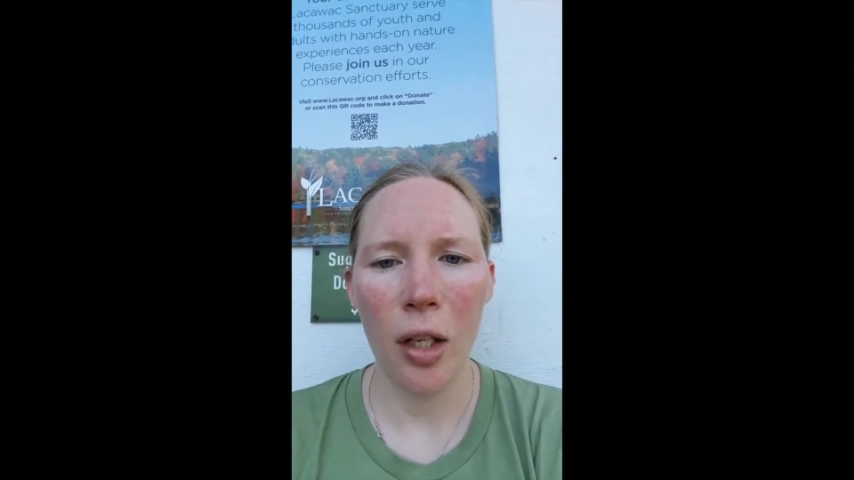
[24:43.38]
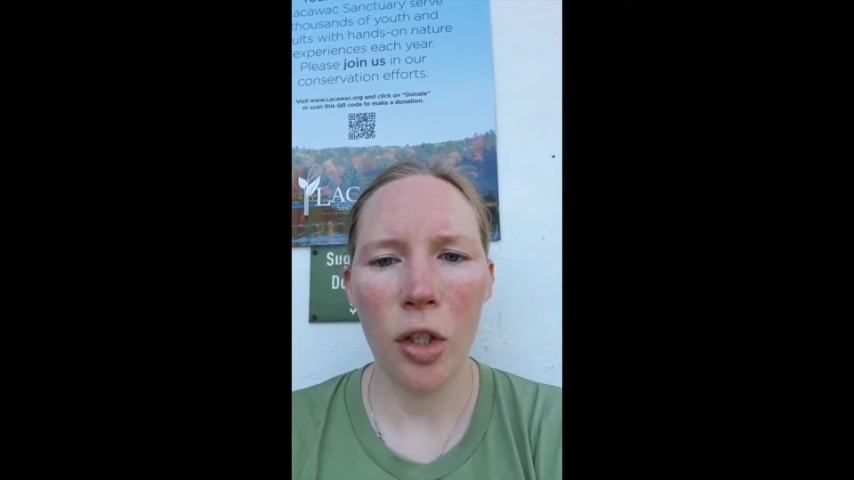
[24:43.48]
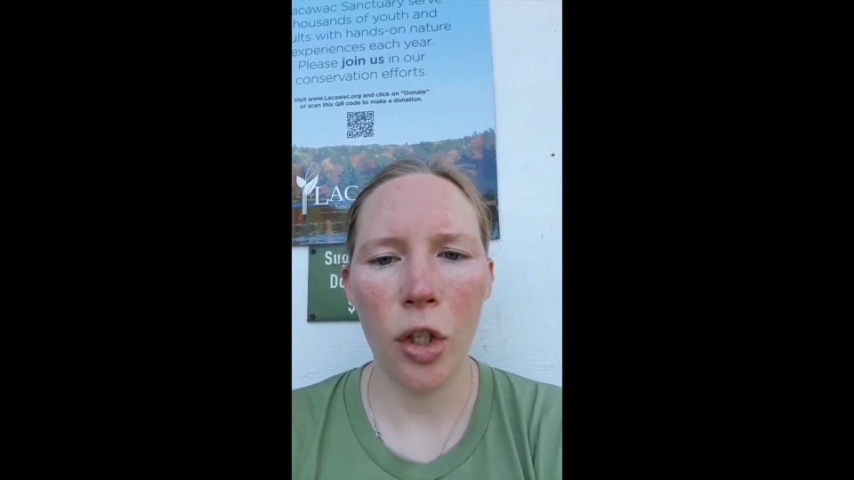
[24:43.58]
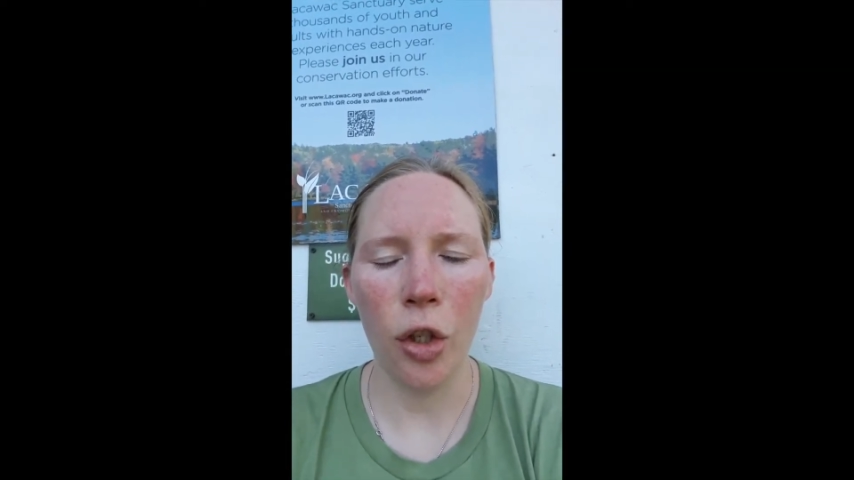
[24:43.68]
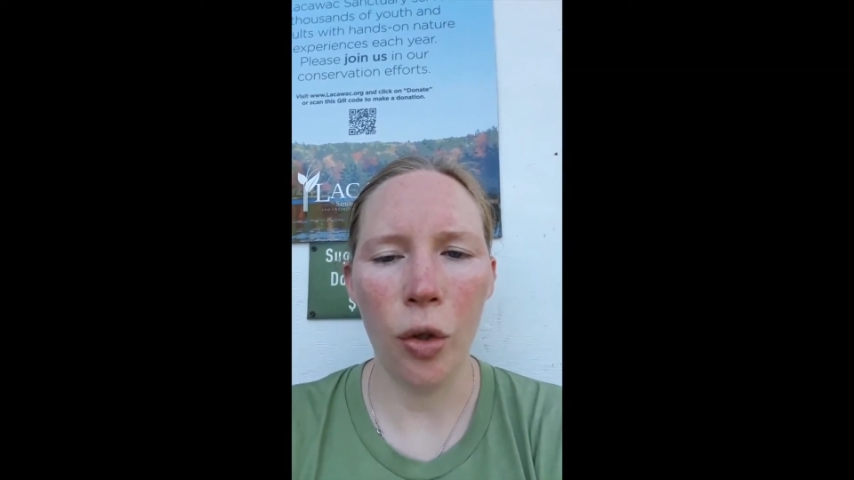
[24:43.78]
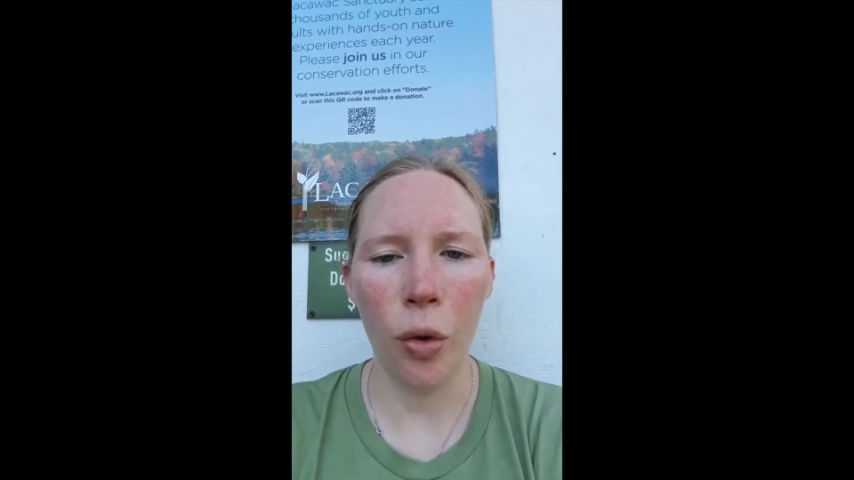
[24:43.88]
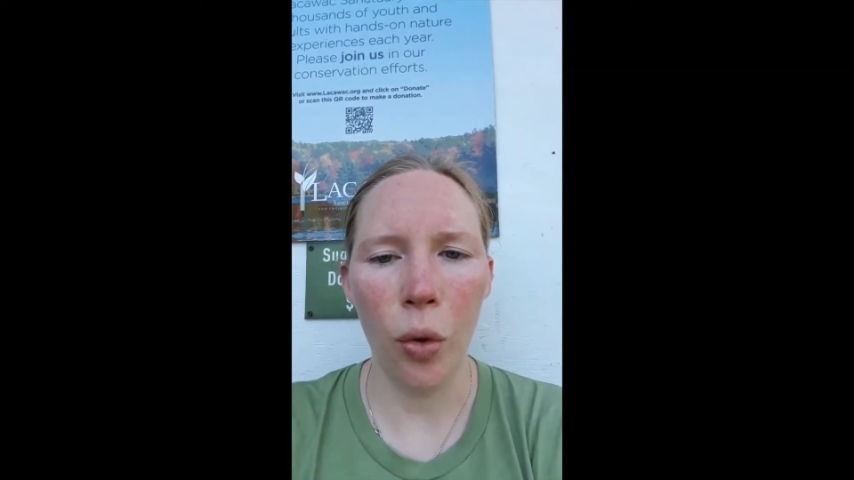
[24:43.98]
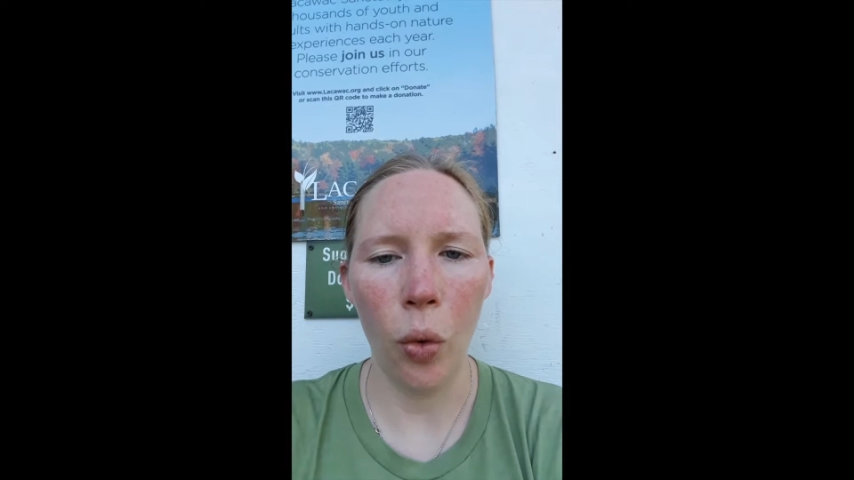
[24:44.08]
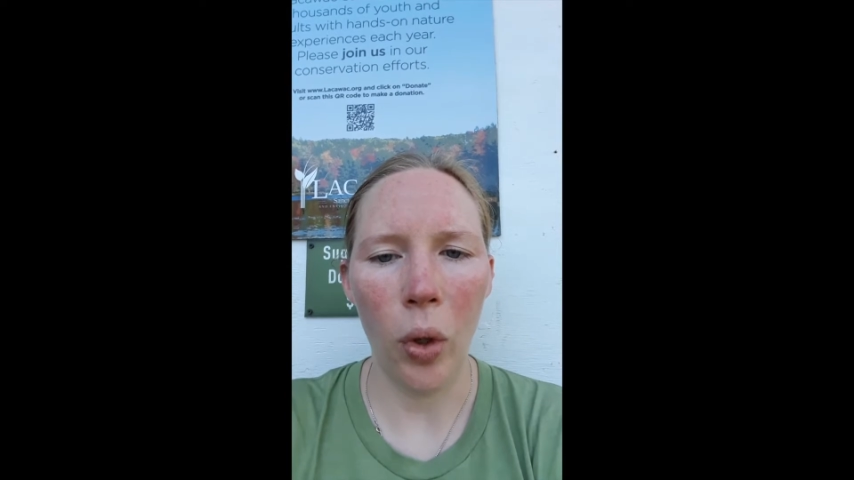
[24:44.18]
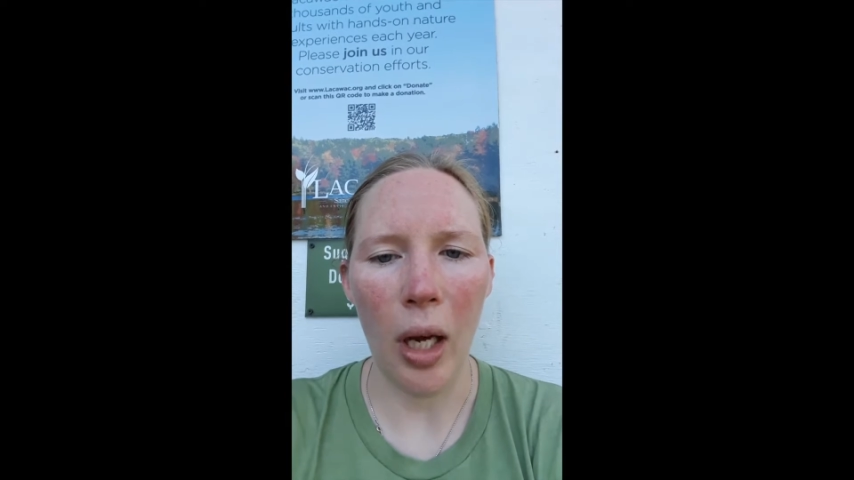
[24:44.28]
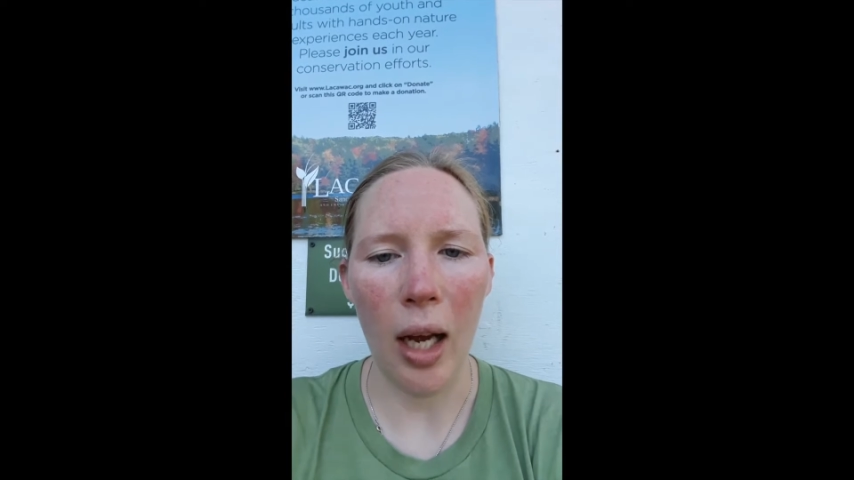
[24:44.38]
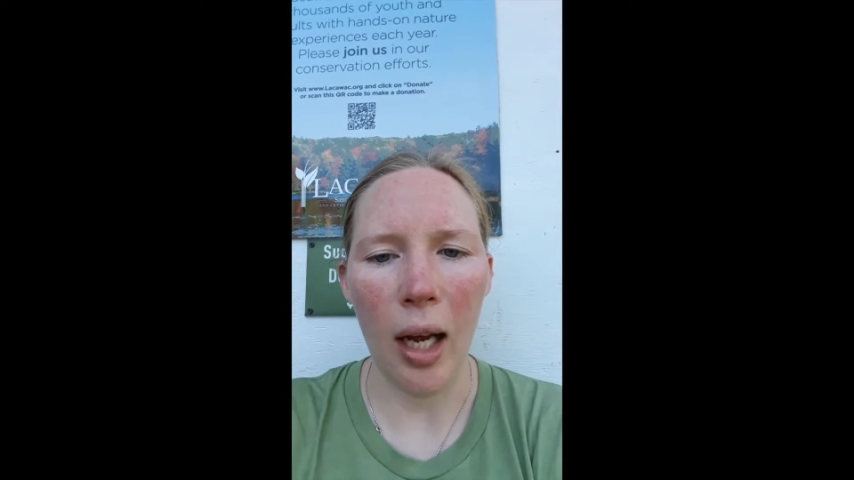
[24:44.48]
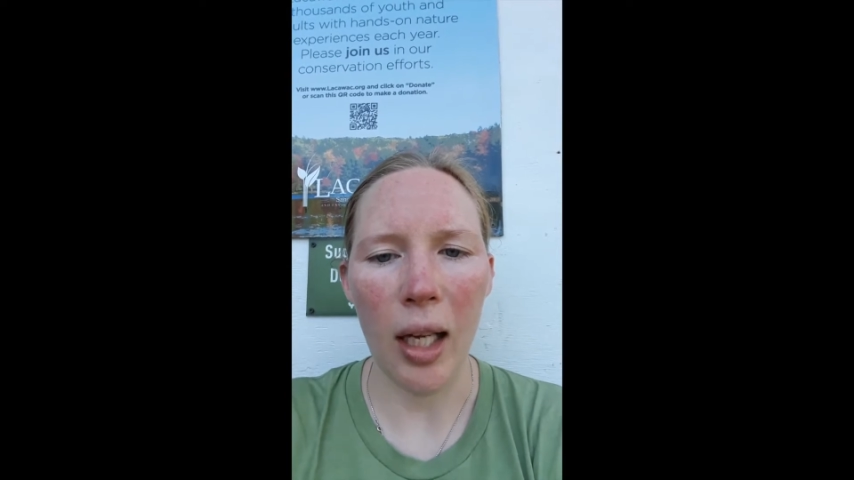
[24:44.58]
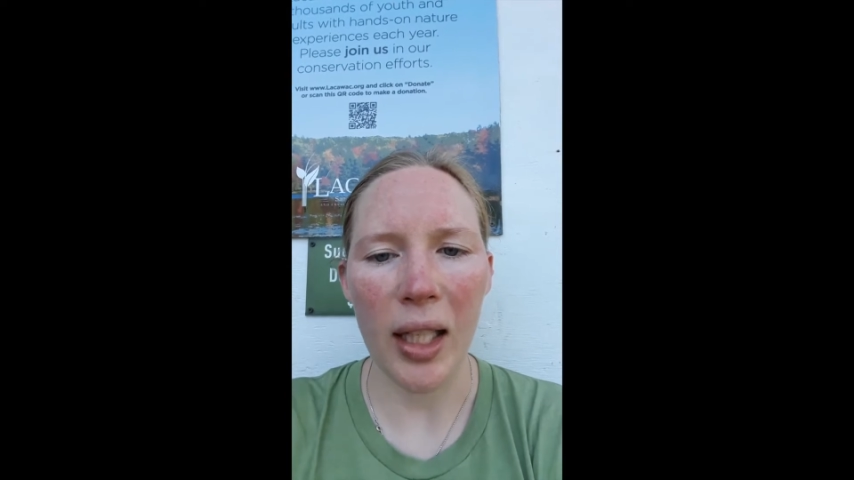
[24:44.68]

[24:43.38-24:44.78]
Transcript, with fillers: to uh,